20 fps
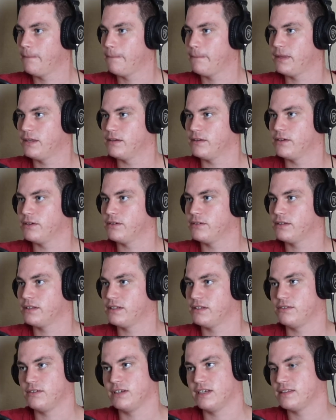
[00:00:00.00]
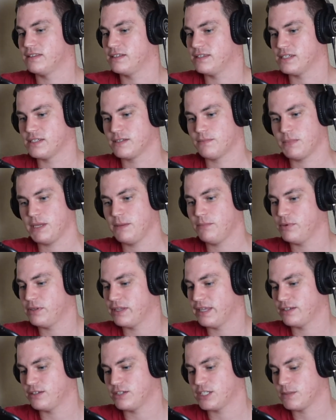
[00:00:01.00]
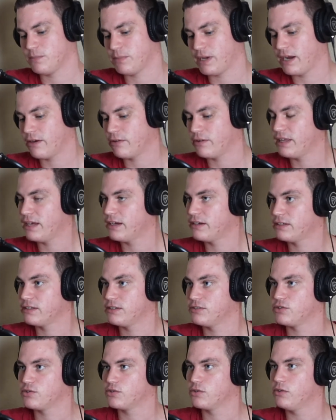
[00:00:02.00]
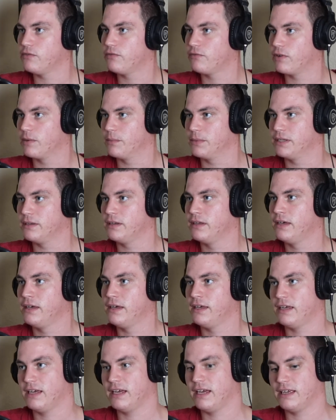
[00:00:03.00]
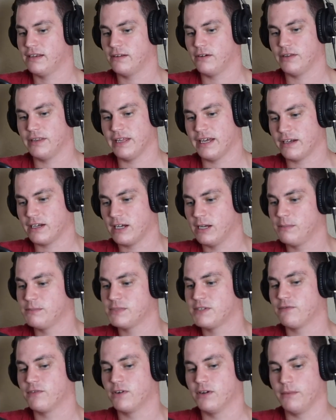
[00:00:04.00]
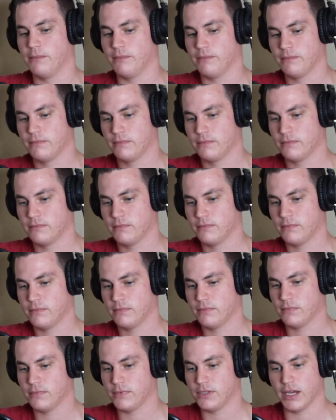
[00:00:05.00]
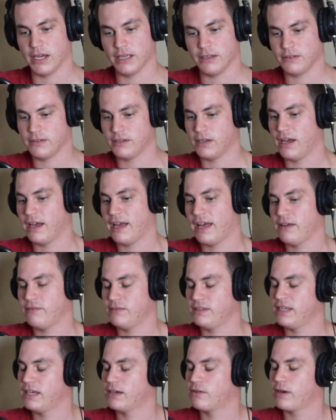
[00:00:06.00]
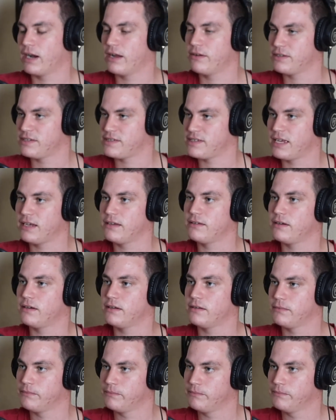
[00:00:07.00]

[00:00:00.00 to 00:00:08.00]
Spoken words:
and you get these people that just spiral out of control from it. And all that comes from not having that ground to stand on.